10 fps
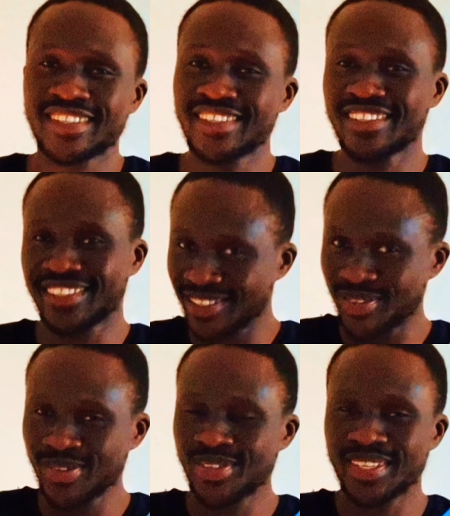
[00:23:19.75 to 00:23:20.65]
See
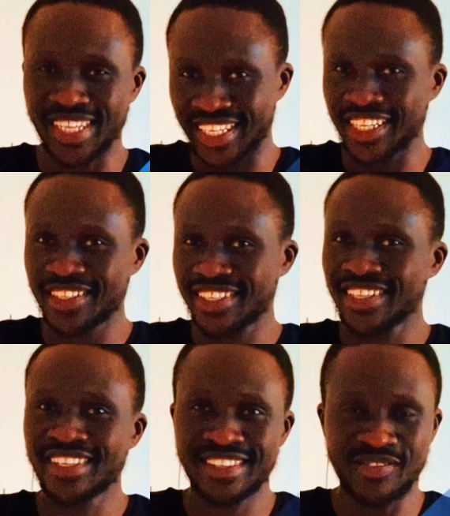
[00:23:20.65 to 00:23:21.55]
you in that
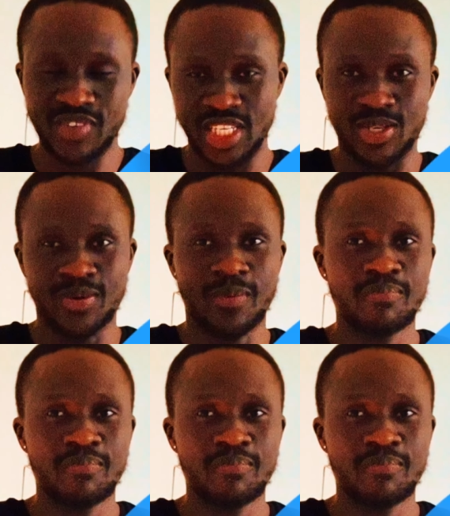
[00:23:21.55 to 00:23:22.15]
video